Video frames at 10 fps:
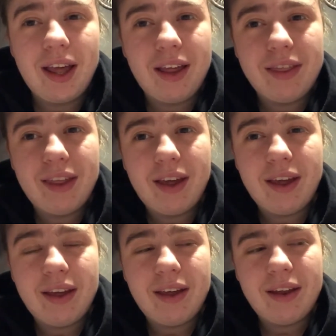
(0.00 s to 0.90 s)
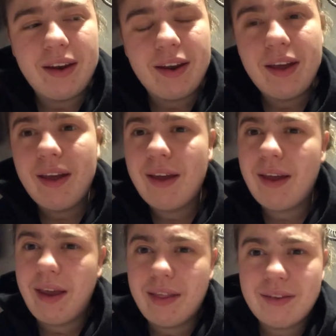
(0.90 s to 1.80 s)
And then
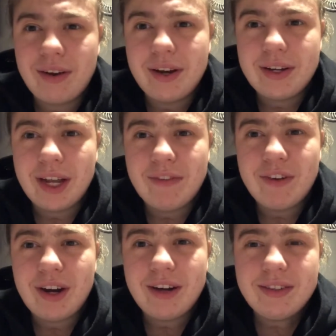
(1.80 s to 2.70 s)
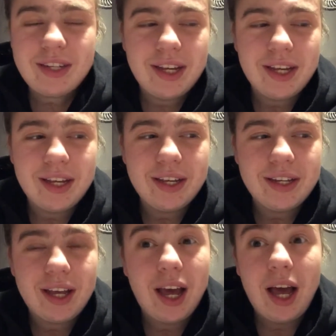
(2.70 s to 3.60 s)
8th grade came around,
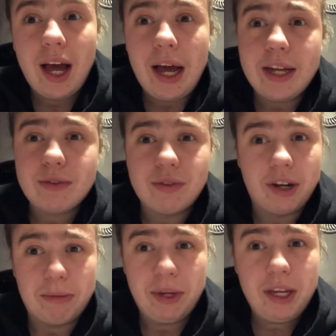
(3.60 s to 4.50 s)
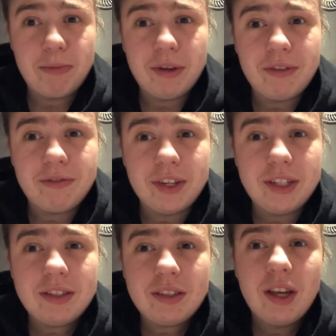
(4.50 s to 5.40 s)
and I grew out of my headband
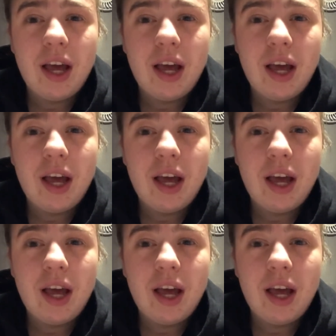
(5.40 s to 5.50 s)
phase.